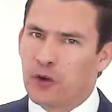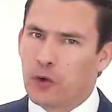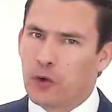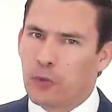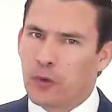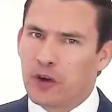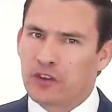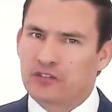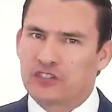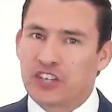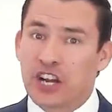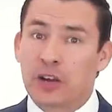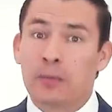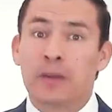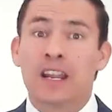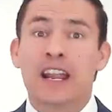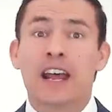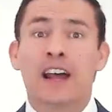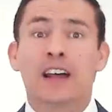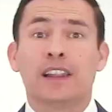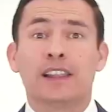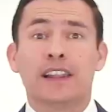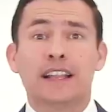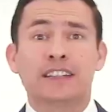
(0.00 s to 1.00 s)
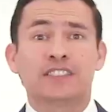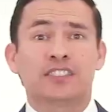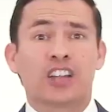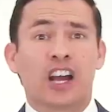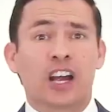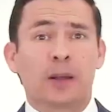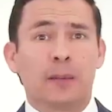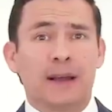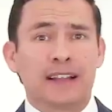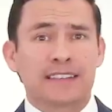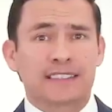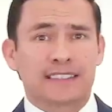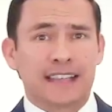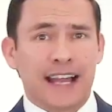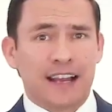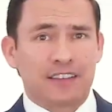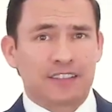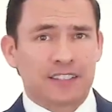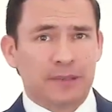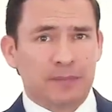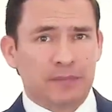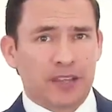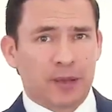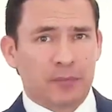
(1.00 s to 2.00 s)
of footwear, gentlemen, let's talk about
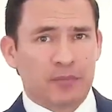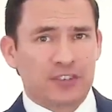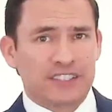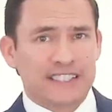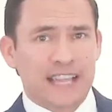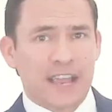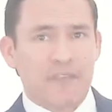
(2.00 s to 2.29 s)
style tip number